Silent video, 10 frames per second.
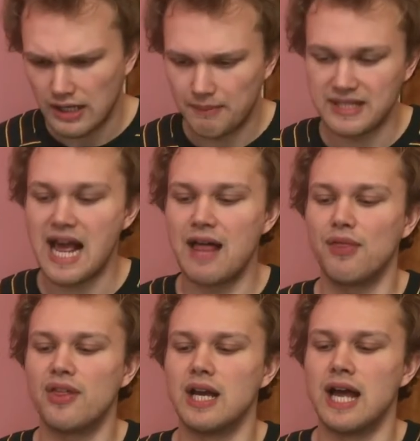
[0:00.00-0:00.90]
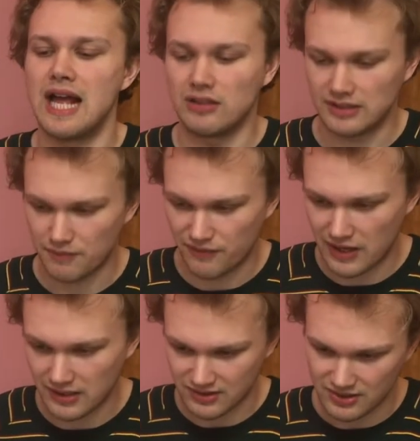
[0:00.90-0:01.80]
But Anthea held him
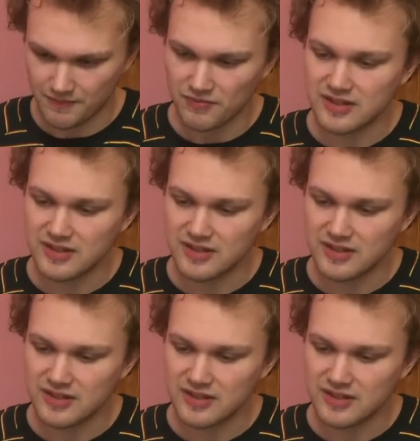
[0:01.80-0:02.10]
fast.